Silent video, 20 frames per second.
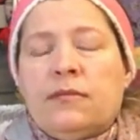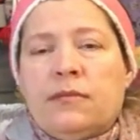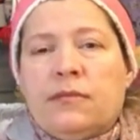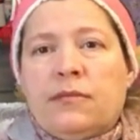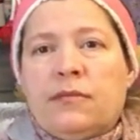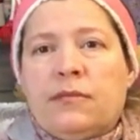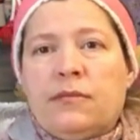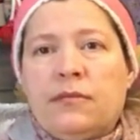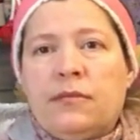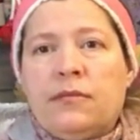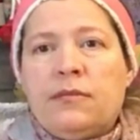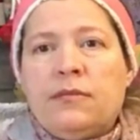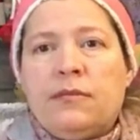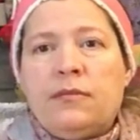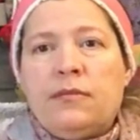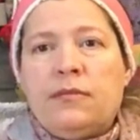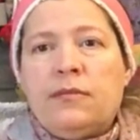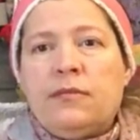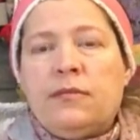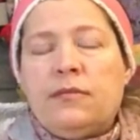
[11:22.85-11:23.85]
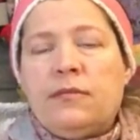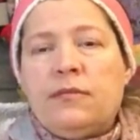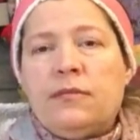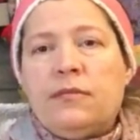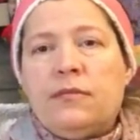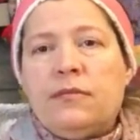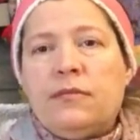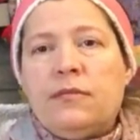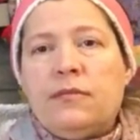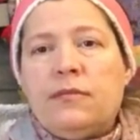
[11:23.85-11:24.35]

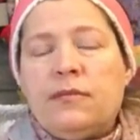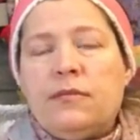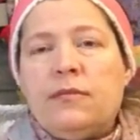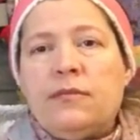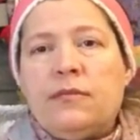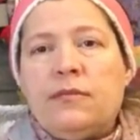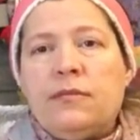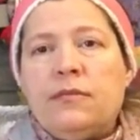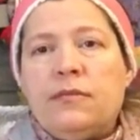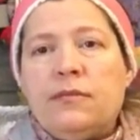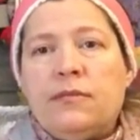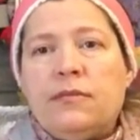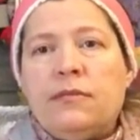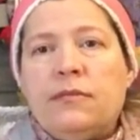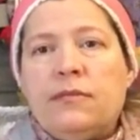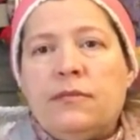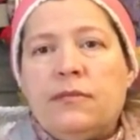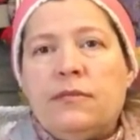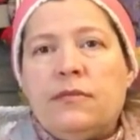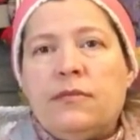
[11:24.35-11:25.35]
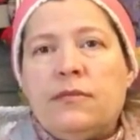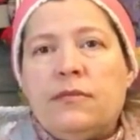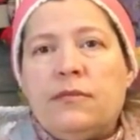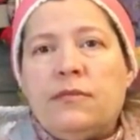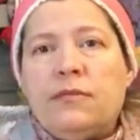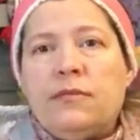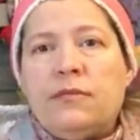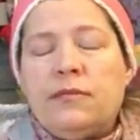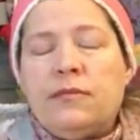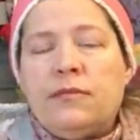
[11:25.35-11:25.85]

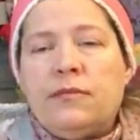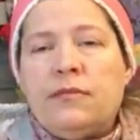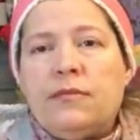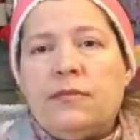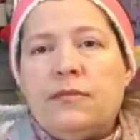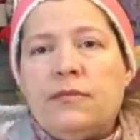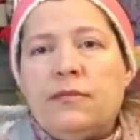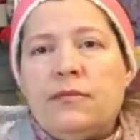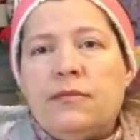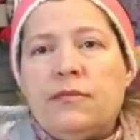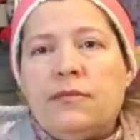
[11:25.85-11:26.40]
The person shown says nothing.